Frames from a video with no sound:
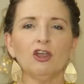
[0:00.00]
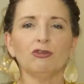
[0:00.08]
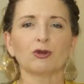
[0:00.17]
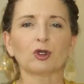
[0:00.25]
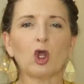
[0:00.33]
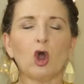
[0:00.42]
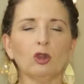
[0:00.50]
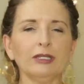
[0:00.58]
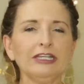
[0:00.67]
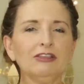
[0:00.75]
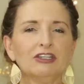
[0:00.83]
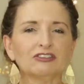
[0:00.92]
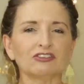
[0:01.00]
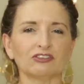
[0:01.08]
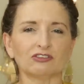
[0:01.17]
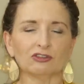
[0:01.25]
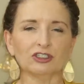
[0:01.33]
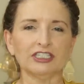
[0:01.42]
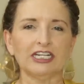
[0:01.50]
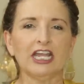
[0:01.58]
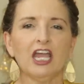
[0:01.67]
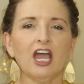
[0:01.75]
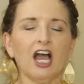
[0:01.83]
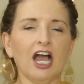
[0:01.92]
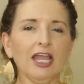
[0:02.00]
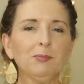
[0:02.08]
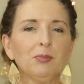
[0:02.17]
They're calling this soot. I